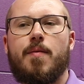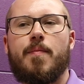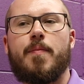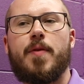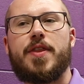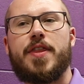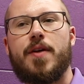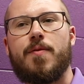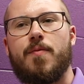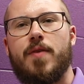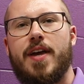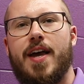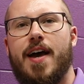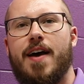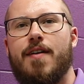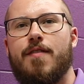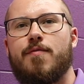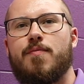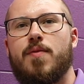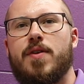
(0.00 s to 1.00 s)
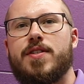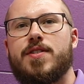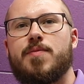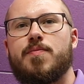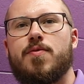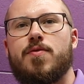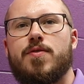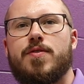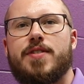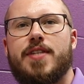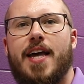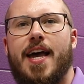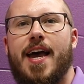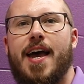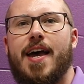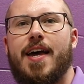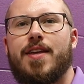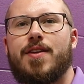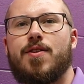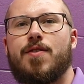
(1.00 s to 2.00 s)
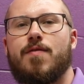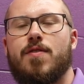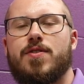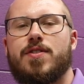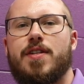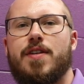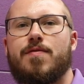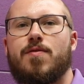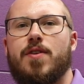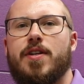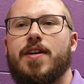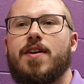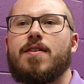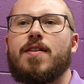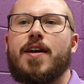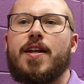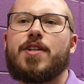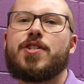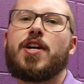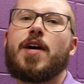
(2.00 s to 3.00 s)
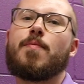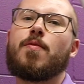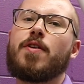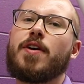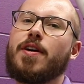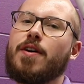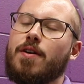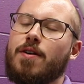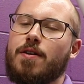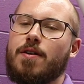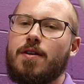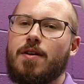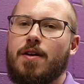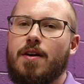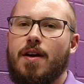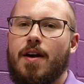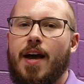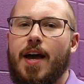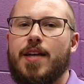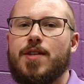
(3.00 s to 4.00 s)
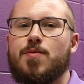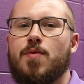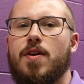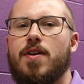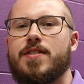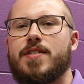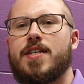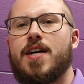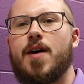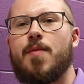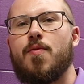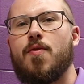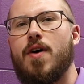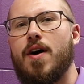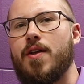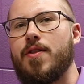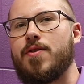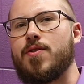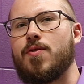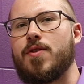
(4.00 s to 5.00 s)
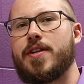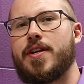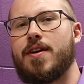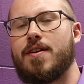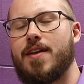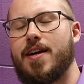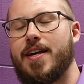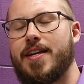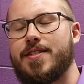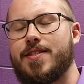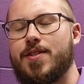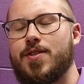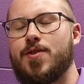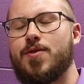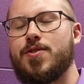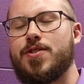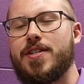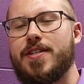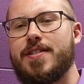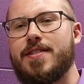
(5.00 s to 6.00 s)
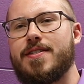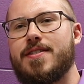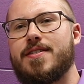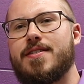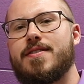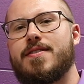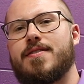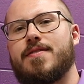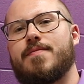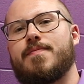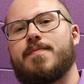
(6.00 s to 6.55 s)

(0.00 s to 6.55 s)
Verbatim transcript: but then we have principals at University of North Carolina Chapel Hill, as well as a couple other North Carolina institutions.